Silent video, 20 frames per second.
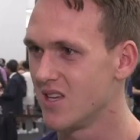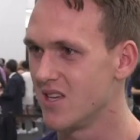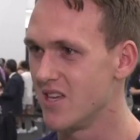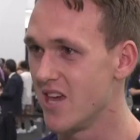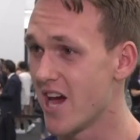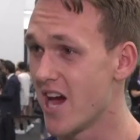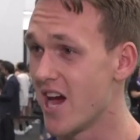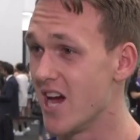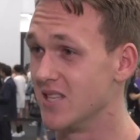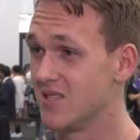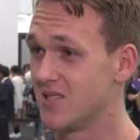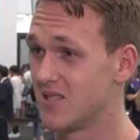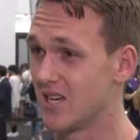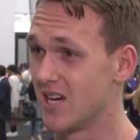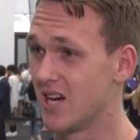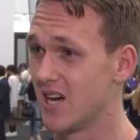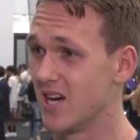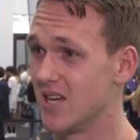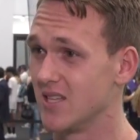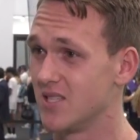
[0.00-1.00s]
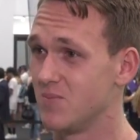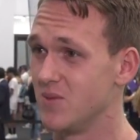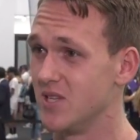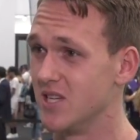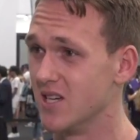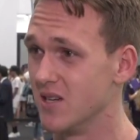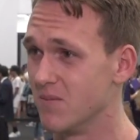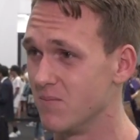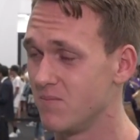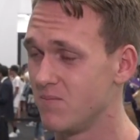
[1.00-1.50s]
Yeah, it's been
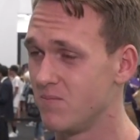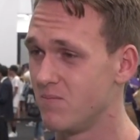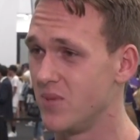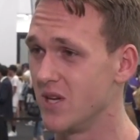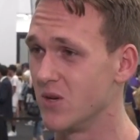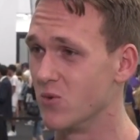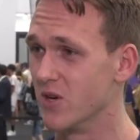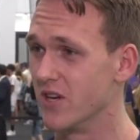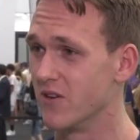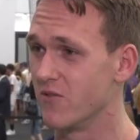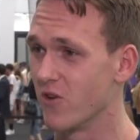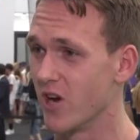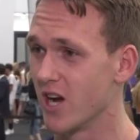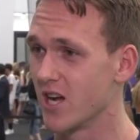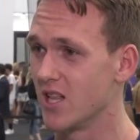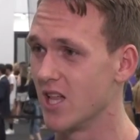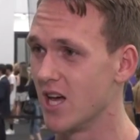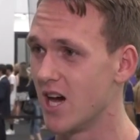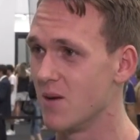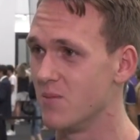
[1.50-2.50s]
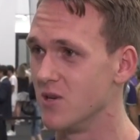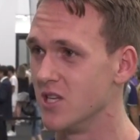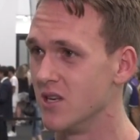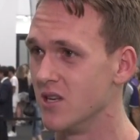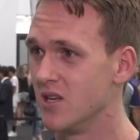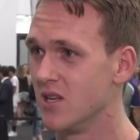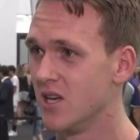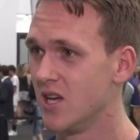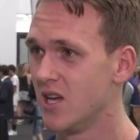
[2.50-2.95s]
a big week for our club, and